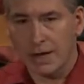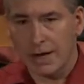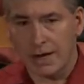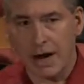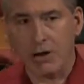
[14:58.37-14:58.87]

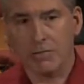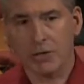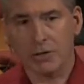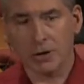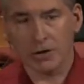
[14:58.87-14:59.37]
now I'm
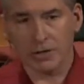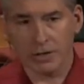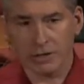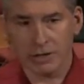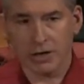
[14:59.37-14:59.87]
no longer
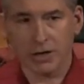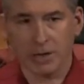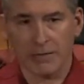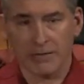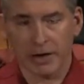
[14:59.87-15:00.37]
in sharing
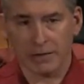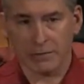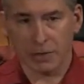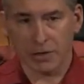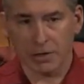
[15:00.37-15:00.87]
my faith
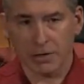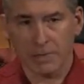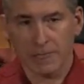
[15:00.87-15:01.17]
mode,